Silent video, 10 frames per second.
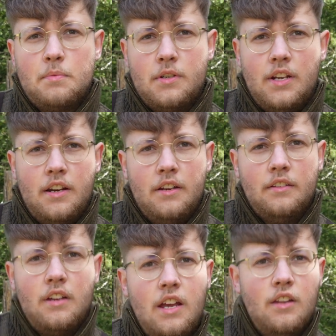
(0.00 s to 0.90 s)
per
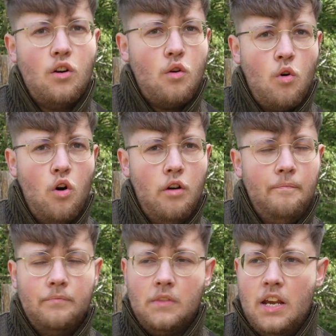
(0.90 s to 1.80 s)
second in RAW,
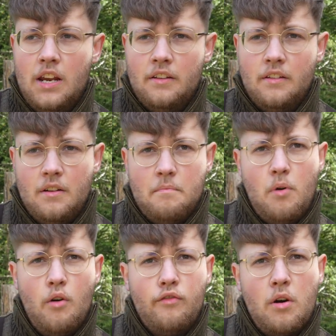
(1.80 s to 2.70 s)
in
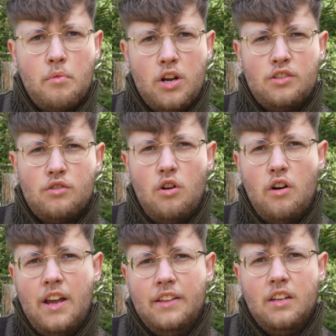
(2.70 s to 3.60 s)
both compressed
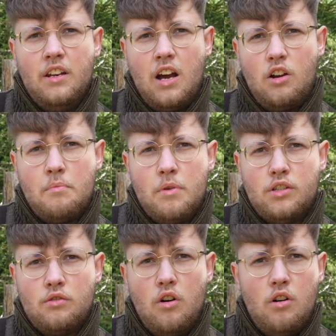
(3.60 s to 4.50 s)
RAW and in
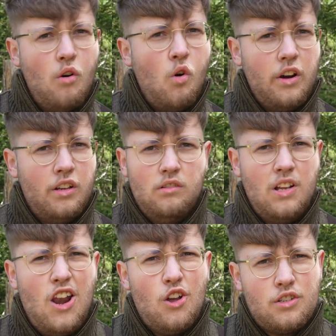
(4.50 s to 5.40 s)
uncompressed RAW, or in
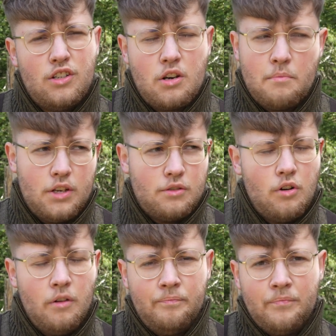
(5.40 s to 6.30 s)
lossless compressed
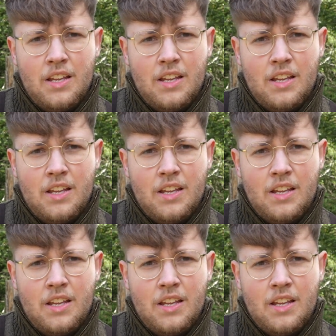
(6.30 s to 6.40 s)
RAW.